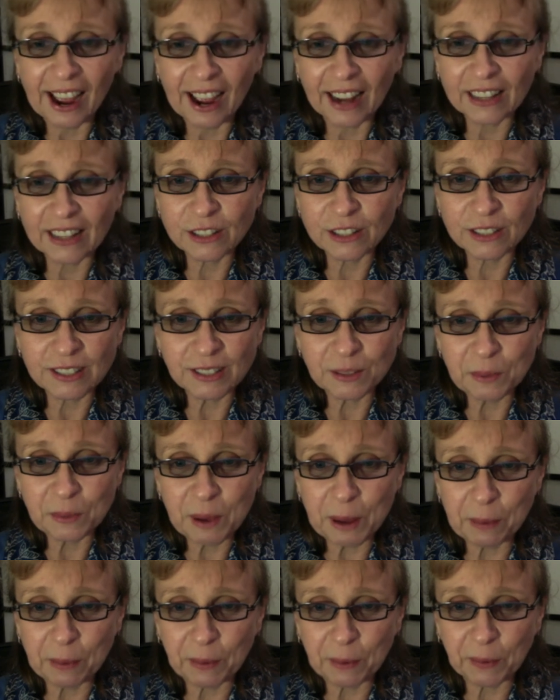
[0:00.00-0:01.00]
to these
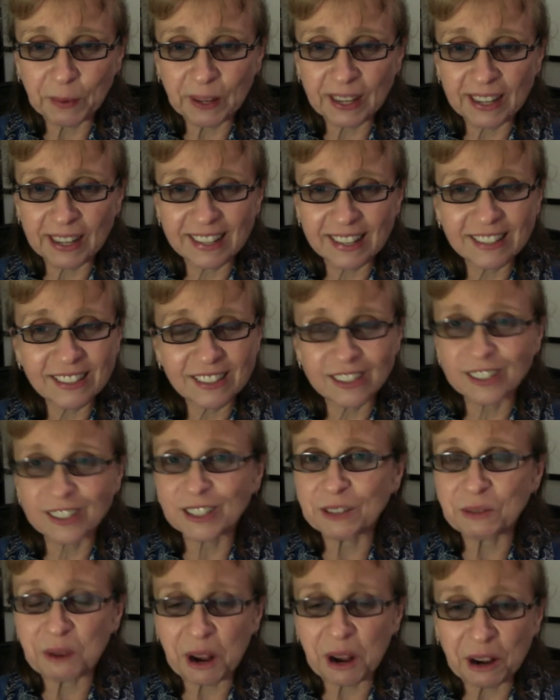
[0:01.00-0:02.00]
people. It's just
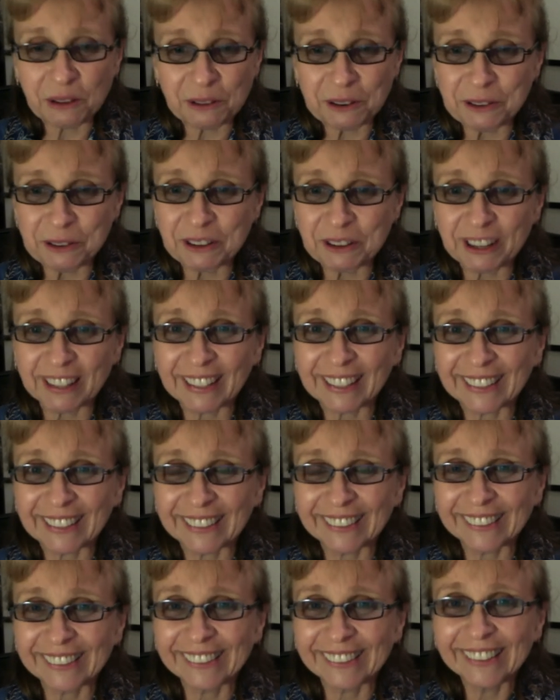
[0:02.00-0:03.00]
a wonderful
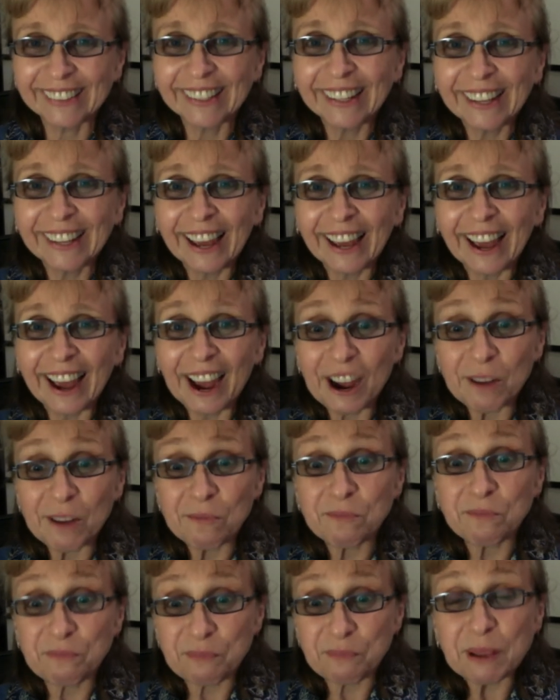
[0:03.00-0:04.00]
feeling.
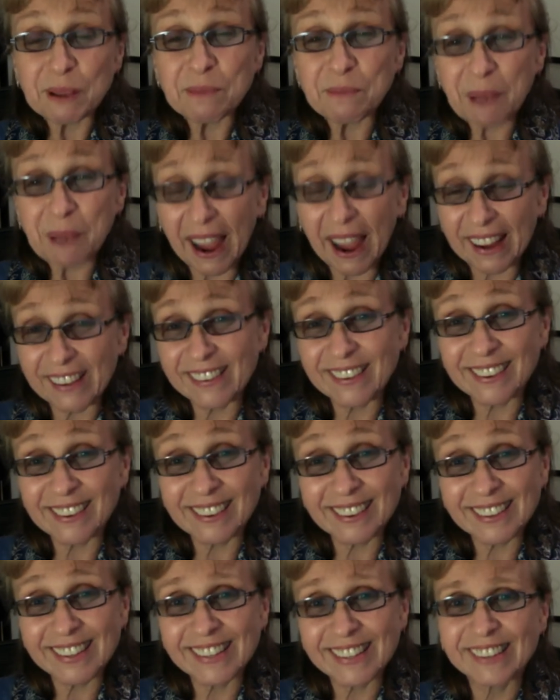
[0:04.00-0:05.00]
Be
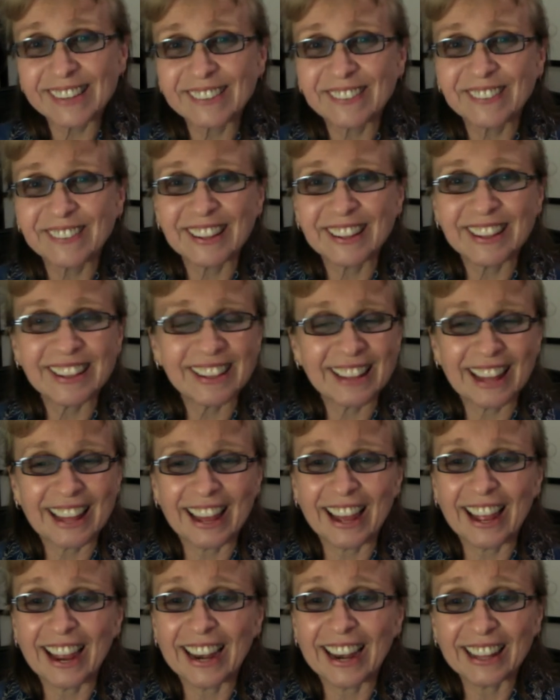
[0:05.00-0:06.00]
patient with
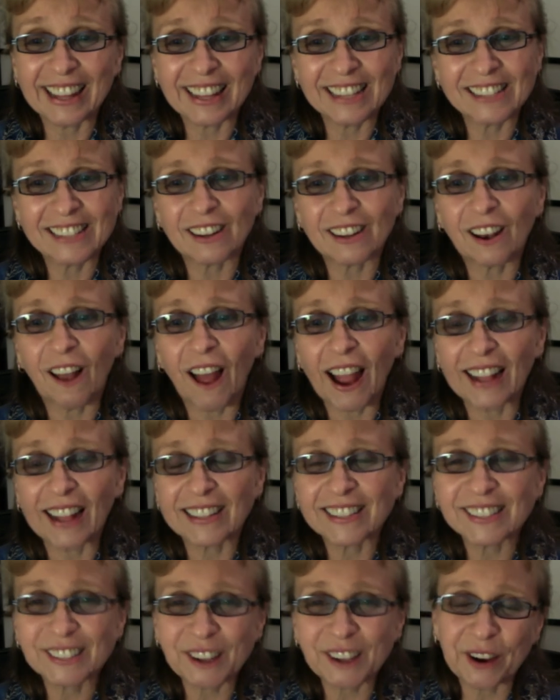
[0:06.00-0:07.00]
any of these
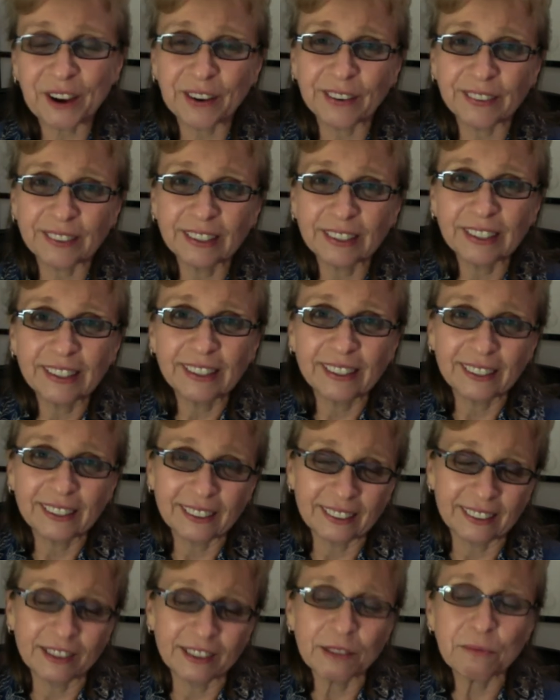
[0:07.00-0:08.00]
clients. So
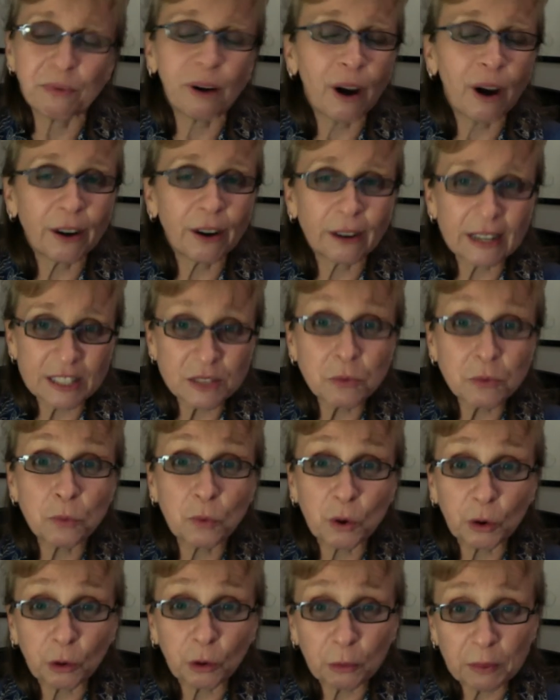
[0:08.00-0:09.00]
the progress
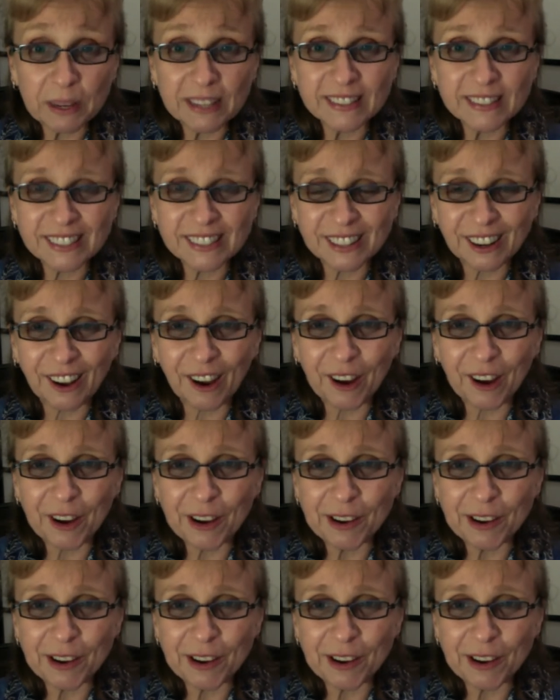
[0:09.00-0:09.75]
will be slow,